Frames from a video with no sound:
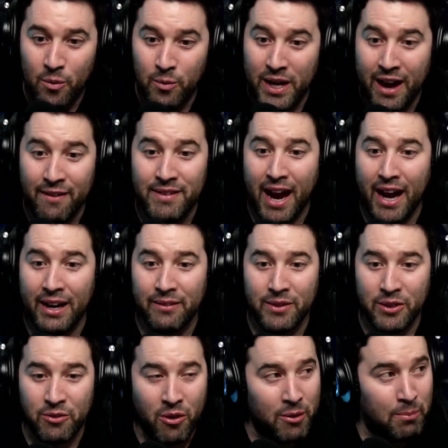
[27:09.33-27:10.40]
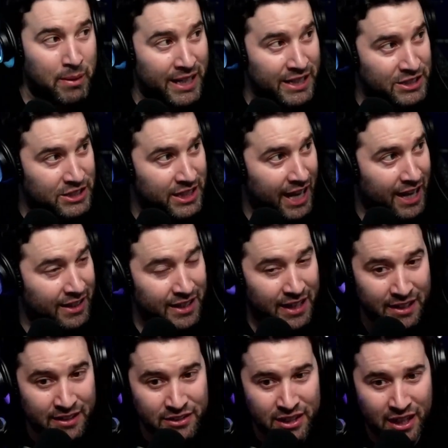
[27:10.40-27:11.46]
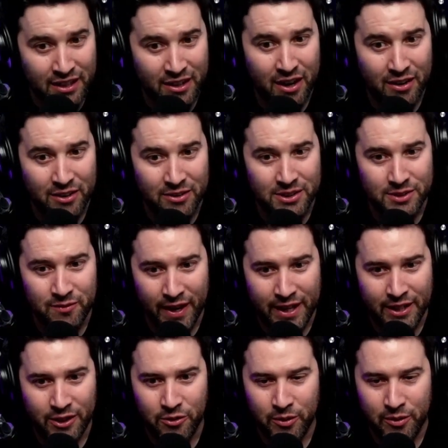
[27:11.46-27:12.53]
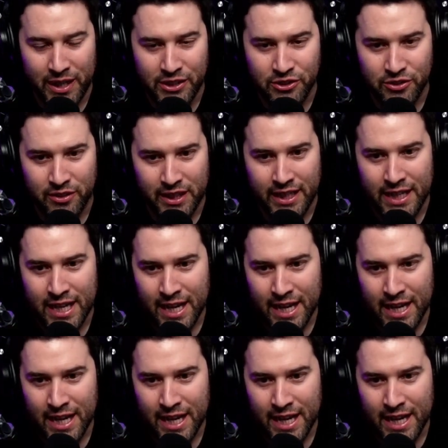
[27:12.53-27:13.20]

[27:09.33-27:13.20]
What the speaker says: We have not even thrown a pitch yet, and Giancarlo is fighting through injury.